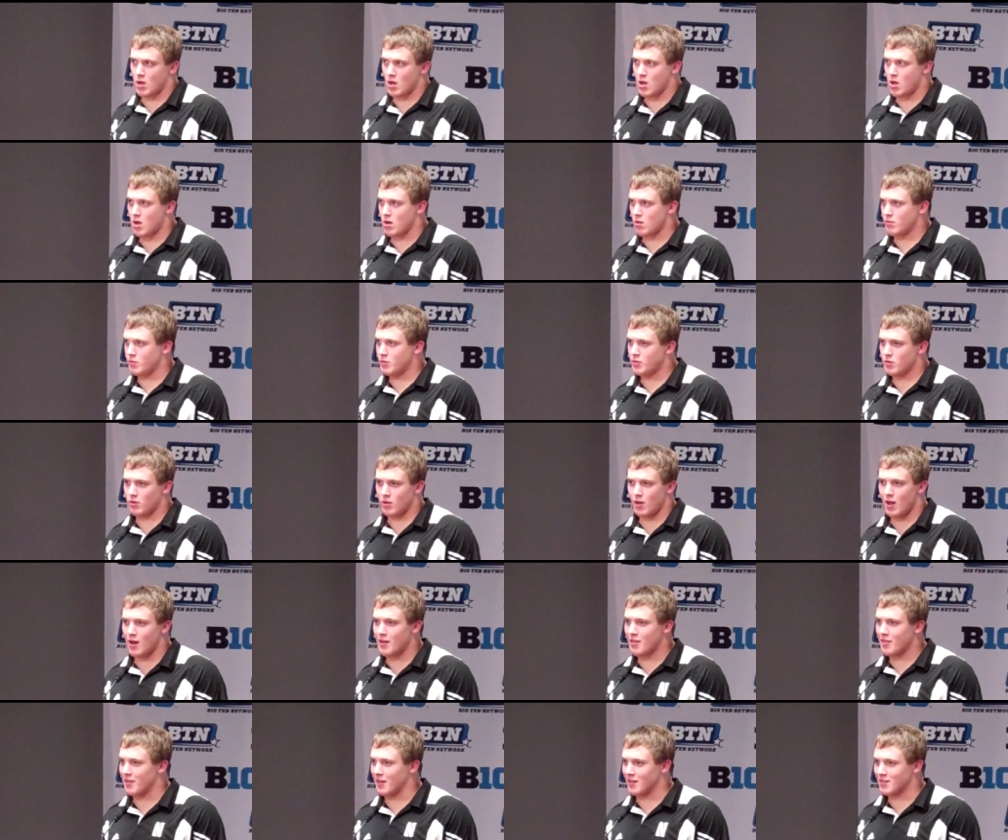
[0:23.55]
Um, uh, we doing a
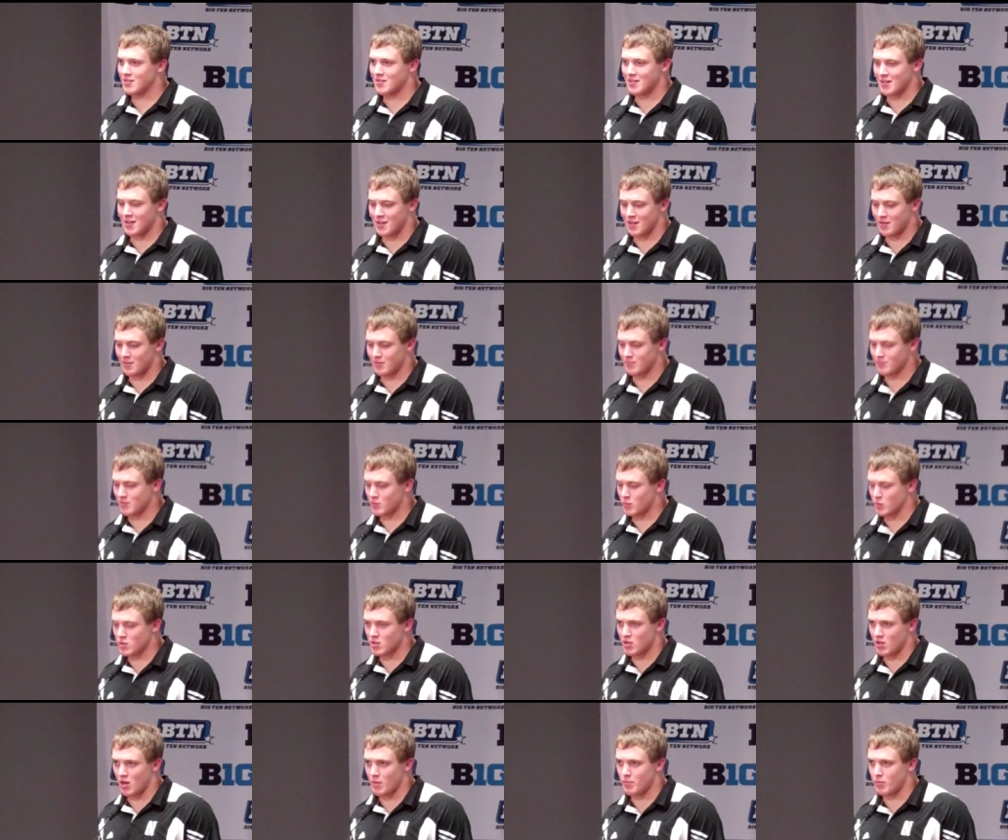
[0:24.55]
lot of things. Um,
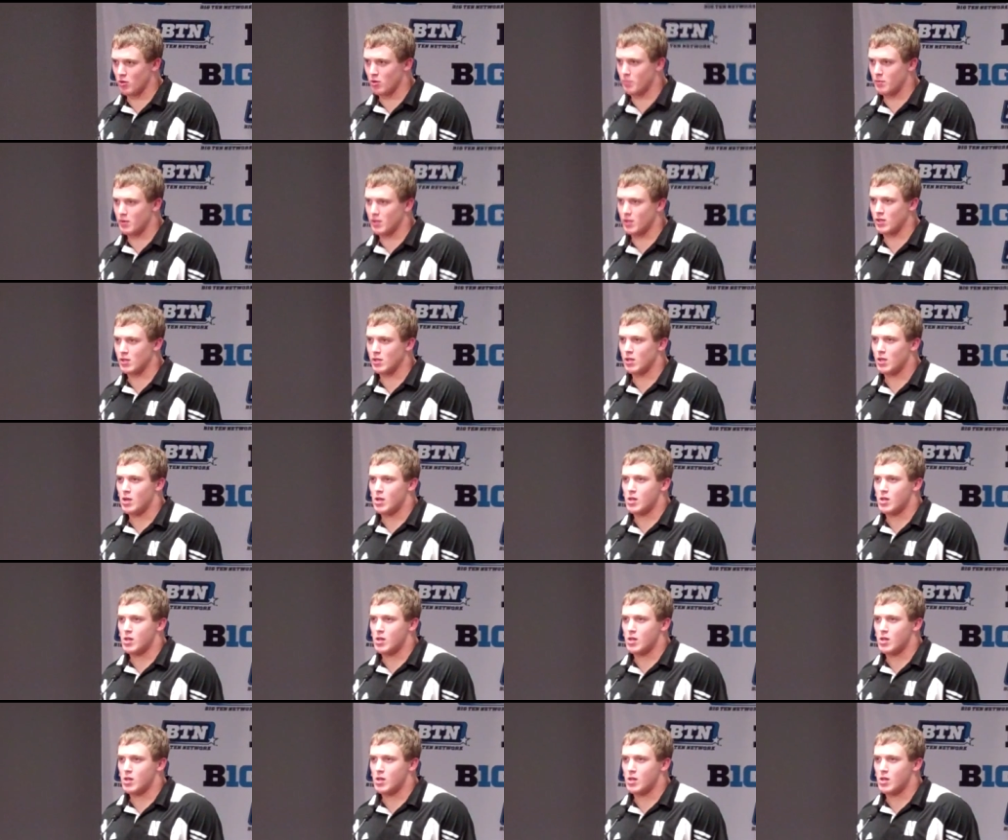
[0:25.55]
switch it up a little bit,